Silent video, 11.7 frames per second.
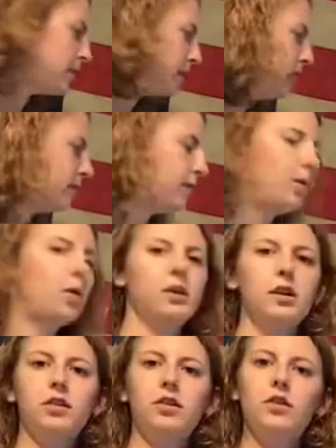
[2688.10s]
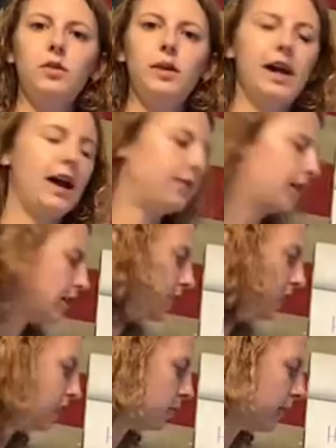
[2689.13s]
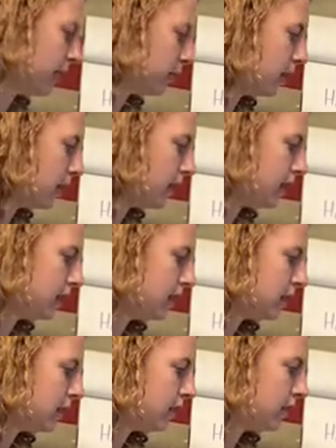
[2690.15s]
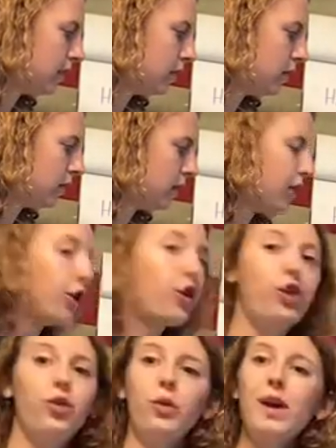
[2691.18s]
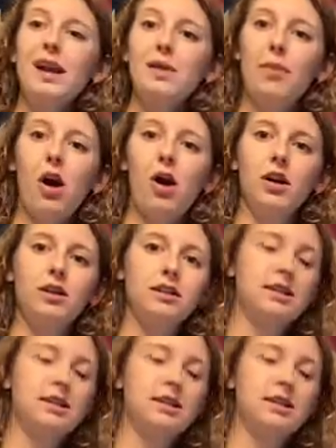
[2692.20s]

many fourths do we have colored in? We have 1, 2, 3 parts